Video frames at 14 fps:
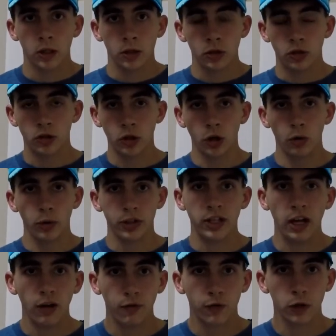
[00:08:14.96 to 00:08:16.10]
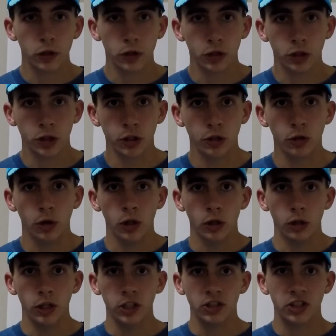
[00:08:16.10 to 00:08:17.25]
So without further ado,
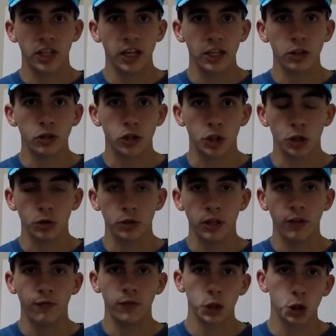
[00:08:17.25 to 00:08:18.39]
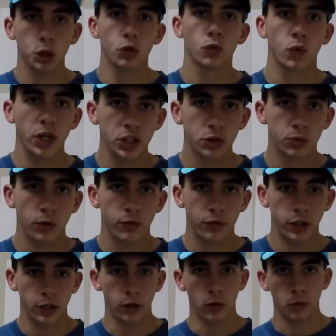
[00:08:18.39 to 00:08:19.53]
let's get into the official race
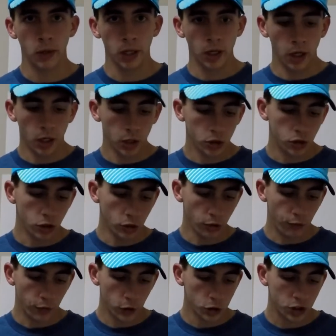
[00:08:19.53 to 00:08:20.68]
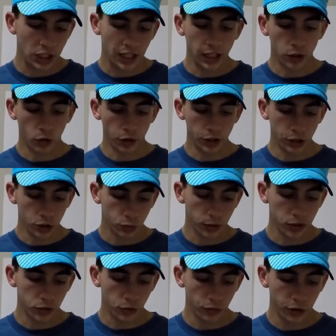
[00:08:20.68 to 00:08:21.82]
review. So the first category in this
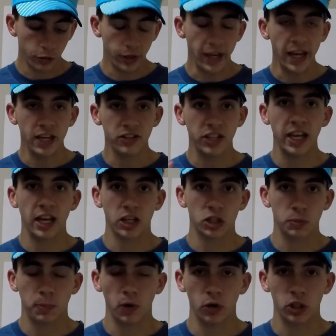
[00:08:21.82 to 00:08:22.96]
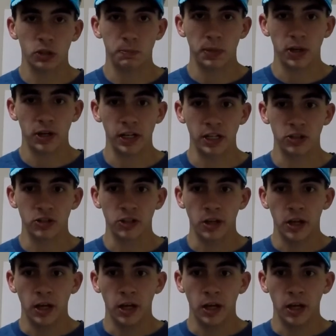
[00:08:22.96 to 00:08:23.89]
race review is expo experience.